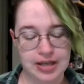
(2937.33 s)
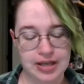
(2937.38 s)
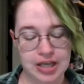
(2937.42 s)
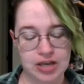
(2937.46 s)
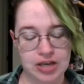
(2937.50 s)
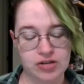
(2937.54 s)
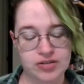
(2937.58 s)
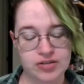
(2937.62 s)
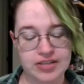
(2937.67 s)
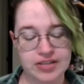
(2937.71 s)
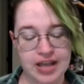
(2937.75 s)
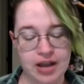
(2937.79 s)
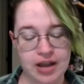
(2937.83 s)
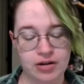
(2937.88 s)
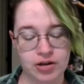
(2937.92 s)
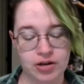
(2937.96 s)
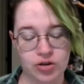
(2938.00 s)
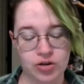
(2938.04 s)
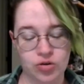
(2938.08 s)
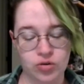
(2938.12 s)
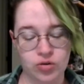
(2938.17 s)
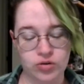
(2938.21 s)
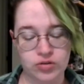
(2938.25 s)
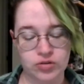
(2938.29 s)
Here is
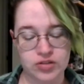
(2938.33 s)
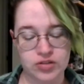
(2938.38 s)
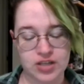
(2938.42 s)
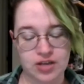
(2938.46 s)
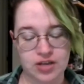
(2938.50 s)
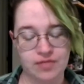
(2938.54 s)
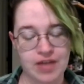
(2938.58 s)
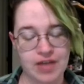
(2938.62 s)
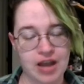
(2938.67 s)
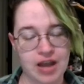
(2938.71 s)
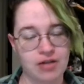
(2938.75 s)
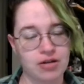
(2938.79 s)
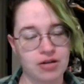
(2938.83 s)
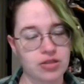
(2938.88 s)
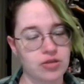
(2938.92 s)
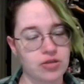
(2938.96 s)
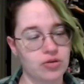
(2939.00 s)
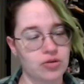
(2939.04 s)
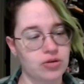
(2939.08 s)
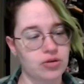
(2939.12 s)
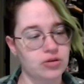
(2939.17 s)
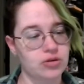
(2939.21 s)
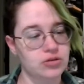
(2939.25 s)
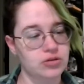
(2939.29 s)
Aragorn, son of
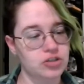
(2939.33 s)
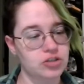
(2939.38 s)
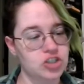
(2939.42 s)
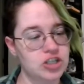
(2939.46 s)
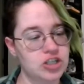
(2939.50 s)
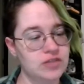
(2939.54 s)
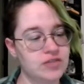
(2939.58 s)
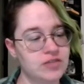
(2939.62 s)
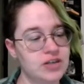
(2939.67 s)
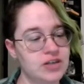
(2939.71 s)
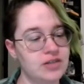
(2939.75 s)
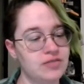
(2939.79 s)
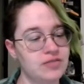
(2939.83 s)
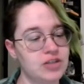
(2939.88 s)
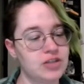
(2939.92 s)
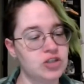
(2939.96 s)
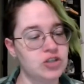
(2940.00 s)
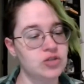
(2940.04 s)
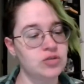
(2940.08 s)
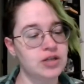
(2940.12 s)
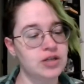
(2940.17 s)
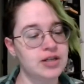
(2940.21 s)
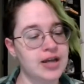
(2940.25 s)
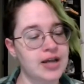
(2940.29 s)
Arathorn, chieftain of the
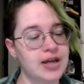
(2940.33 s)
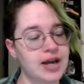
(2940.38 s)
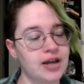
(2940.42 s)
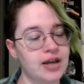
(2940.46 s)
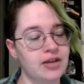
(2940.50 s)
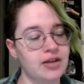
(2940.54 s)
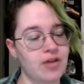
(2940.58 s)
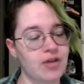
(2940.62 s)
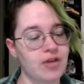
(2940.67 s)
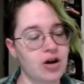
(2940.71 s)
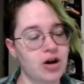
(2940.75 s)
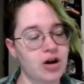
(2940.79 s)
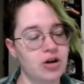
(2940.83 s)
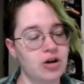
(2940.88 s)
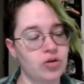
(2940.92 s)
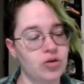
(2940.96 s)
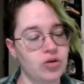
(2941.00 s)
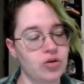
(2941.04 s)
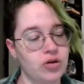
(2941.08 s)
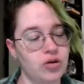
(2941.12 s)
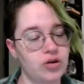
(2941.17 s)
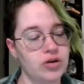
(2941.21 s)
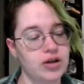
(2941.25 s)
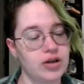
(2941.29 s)
Dunedain of
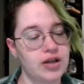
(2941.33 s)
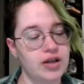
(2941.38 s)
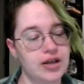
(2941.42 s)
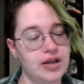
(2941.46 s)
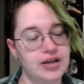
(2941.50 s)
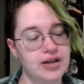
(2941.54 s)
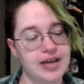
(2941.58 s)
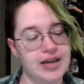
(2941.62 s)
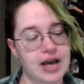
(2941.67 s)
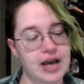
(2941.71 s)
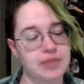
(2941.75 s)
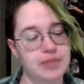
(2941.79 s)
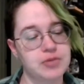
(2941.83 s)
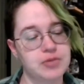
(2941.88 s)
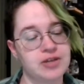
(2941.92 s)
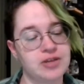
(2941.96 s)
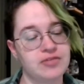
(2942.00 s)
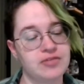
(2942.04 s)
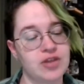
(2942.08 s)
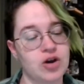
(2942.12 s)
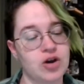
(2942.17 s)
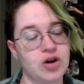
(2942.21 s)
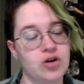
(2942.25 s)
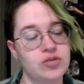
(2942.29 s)
Arnor, captain
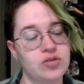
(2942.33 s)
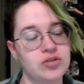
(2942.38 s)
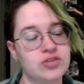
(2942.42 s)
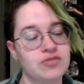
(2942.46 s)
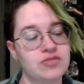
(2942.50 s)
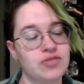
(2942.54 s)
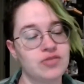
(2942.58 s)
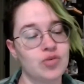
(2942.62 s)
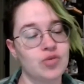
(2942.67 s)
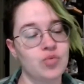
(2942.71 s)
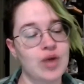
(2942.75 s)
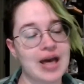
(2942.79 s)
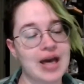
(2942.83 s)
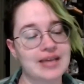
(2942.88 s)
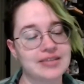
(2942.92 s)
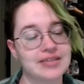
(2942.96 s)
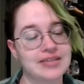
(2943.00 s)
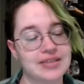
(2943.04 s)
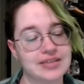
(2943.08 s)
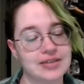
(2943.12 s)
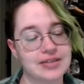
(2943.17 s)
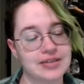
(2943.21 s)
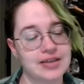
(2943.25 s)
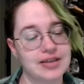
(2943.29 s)
of the host of the
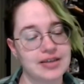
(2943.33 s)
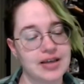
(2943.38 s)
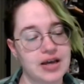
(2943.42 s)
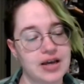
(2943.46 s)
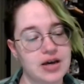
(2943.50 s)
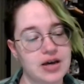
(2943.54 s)
West,